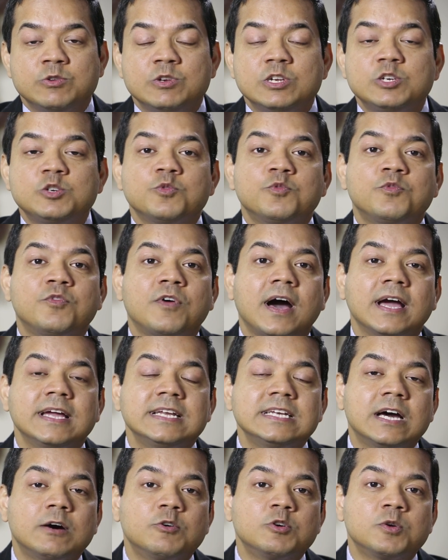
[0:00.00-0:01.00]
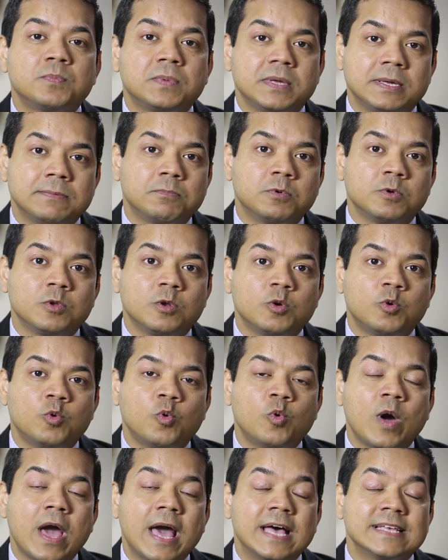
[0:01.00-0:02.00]
You need to find out people
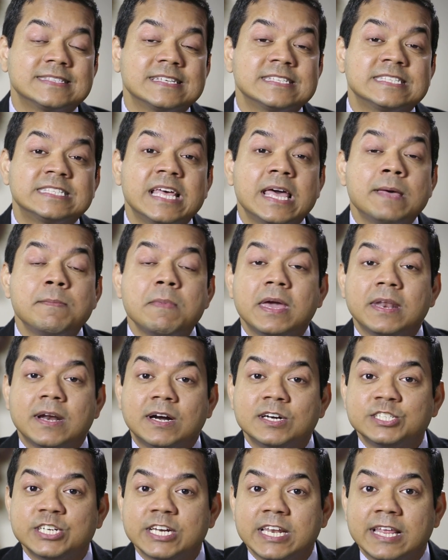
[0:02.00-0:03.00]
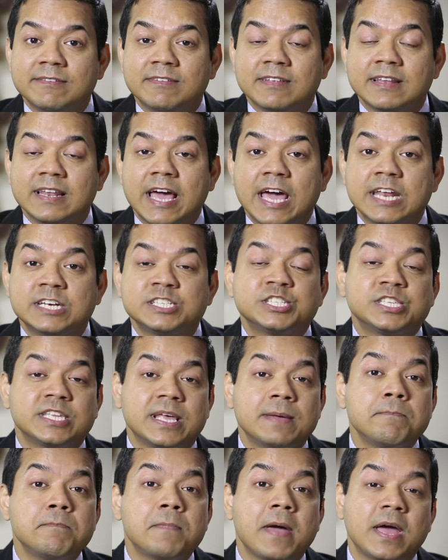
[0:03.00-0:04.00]
who has the same energy level and
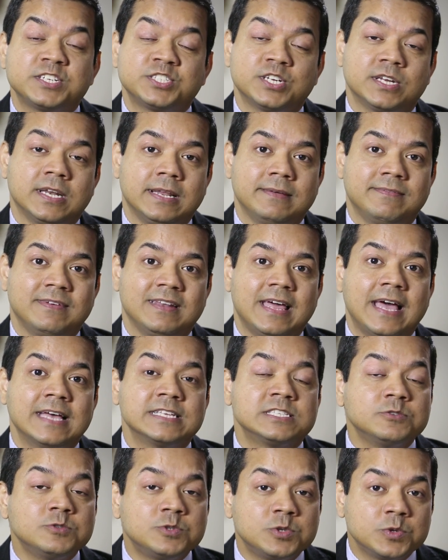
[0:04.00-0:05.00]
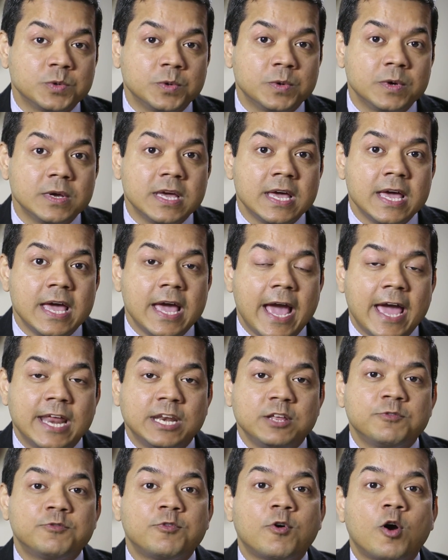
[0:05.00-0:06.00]
same passion level as you do.
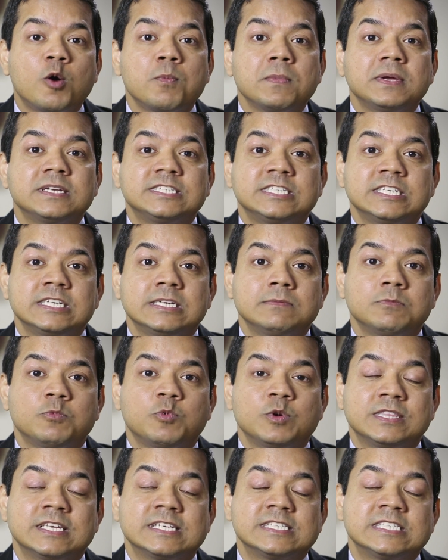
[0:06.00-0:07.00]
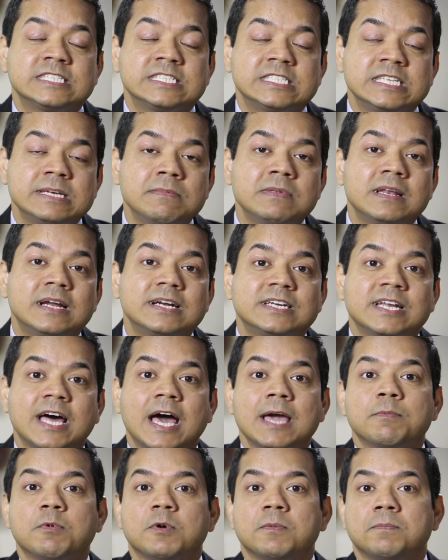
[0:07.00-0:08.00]
And you form a team with a similar
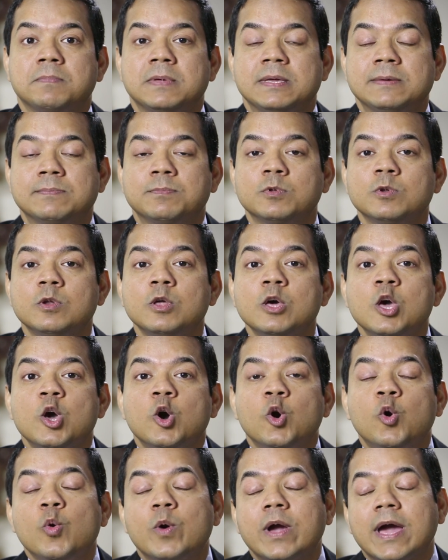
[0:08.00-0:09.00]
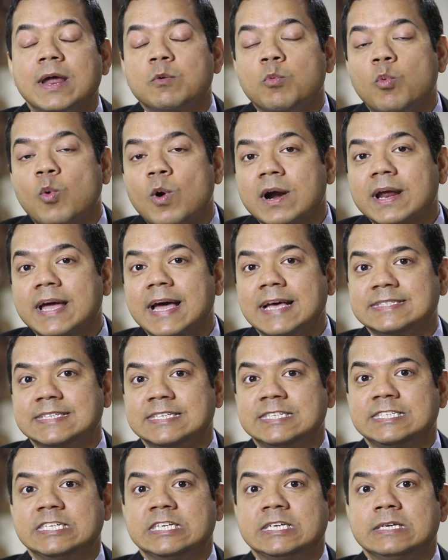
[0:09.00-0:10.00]
type of people who can work as
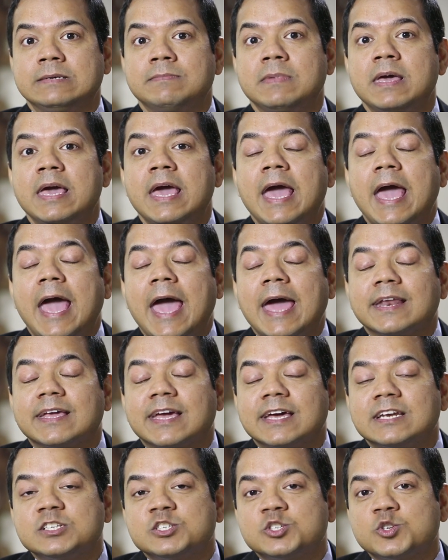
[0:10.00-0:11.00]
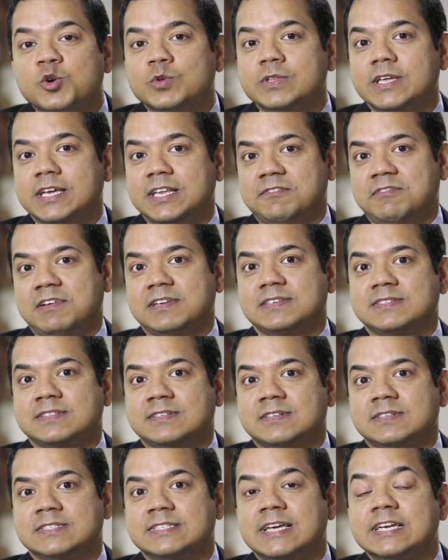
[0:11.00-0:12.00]
a team and can show the
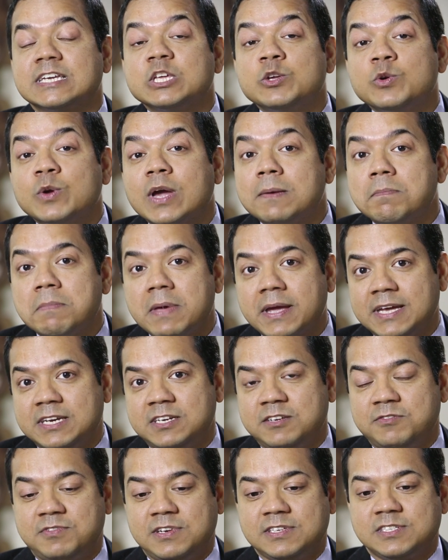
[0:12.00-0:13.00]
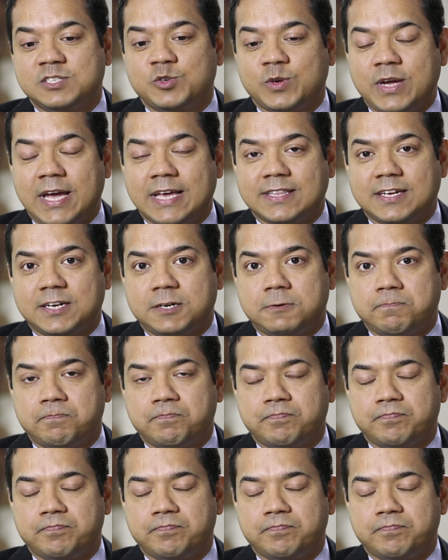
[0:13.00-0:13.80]
investors that you can make a difference together.